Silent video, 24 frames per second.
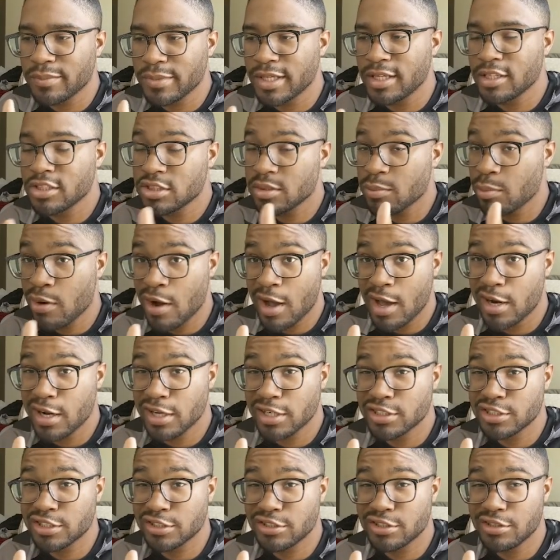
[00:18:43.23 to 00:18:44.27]
because the
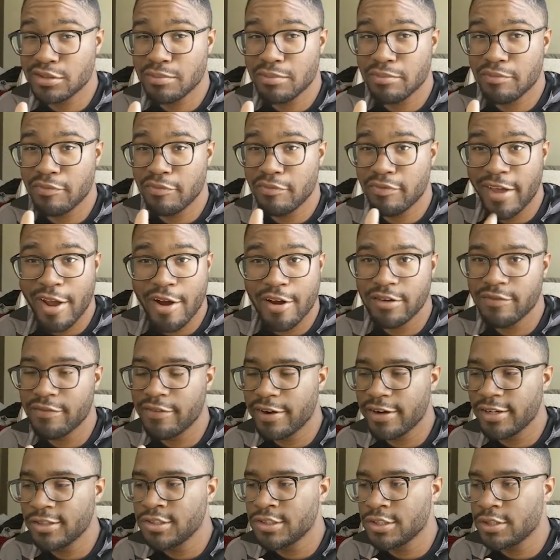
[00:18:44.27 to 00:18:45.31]
products are
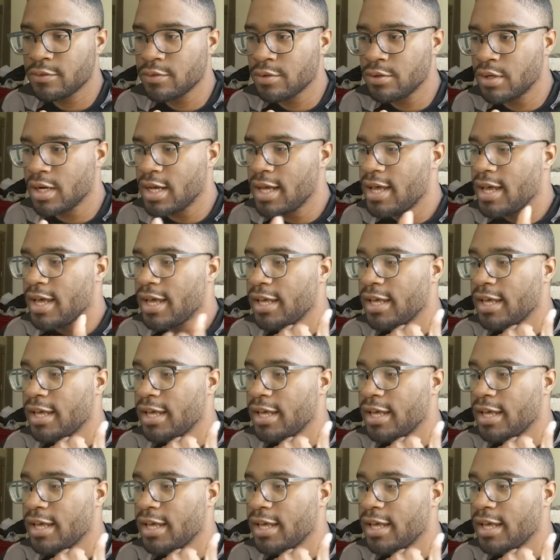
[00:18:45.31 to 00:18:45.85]
very general,